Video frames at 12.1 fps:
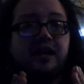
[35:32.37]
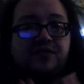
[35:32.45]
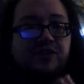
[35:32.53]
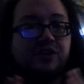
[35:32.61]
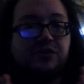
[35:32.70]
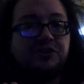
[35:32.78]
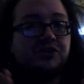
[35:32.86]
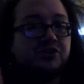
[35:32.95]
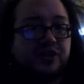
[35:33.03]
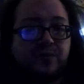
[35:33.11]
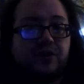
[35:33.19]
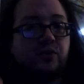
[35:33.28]
even though the
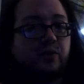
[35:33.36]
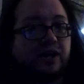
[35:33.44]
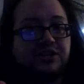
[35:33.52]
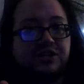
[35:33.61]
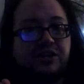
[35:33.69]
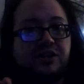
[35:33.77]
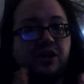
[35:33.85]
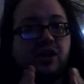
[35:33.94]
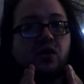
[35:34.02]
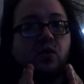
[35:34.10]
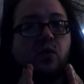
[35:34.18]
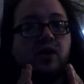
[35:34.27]
streamer in question
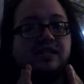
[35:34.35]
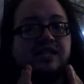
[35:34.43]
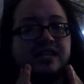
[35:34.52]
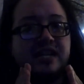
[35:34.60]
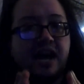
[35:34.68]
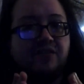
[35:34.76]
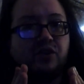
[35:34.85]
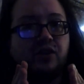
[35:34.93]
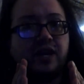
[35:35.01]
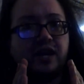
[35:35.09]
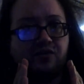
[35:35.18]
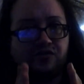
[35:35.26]
was
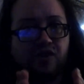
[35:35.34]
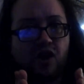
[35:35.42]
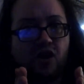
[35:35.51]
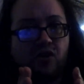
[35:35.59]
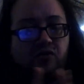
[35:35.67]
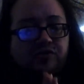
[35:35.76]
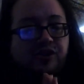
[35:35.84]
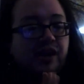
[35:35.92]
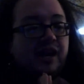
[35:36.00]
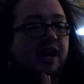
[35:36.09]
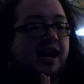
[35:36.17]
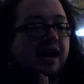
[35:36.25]
never involved
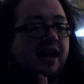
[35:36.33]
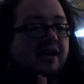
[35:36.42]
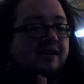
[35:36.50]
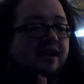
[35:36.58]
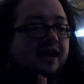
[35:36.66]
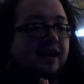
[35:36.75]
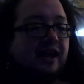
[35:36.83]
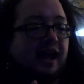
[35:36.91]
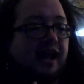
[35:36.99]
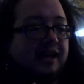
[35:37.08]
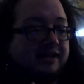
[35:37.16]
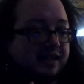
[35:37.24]
and
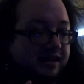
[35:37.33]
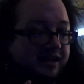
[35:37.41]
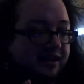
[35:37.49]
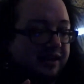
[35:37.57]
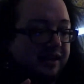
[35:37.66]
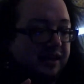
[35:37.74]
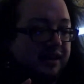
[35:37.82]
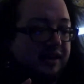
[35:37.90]
framed